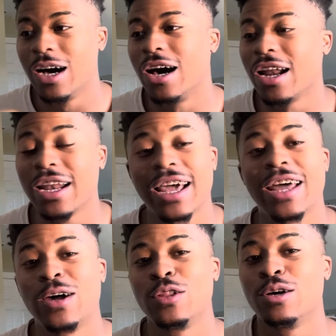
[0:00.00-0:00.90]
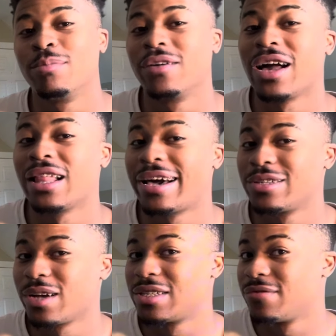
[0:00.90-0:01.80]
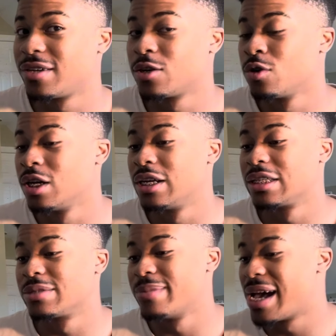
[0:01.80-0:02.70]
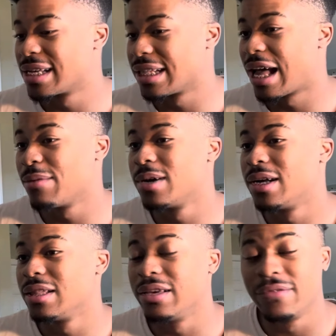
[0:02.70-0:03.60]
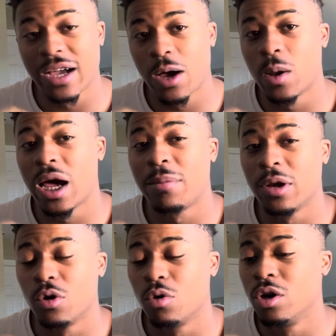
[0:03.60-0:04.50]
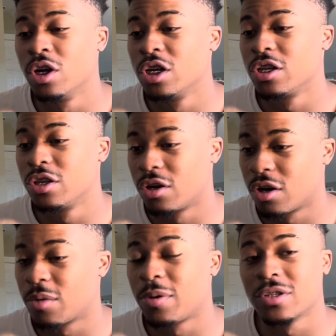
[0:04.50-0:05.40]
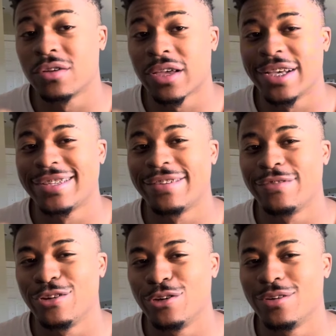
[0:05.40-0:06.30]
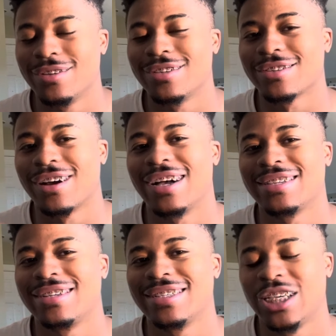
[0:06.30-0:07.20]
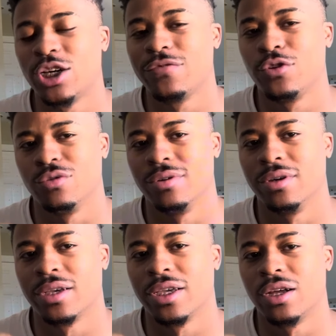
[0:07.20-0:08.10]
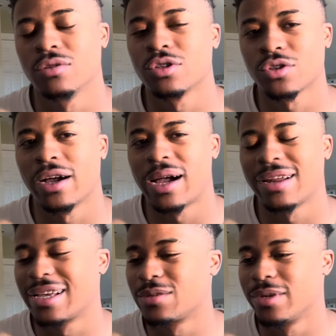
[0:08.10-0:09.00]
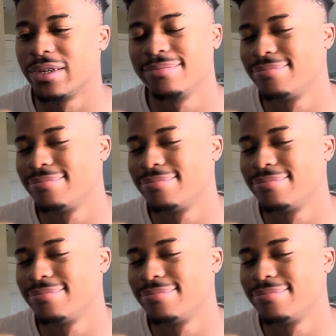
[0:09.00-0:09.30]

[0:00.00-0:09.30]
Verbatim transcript: Other than that, though, look, bro, if y'all like this reaction video, smash like button, leave a comment down below. Turn on the post notification if you're new. Subscribe to the channel if you're new. If you don't subscribe, then guess what?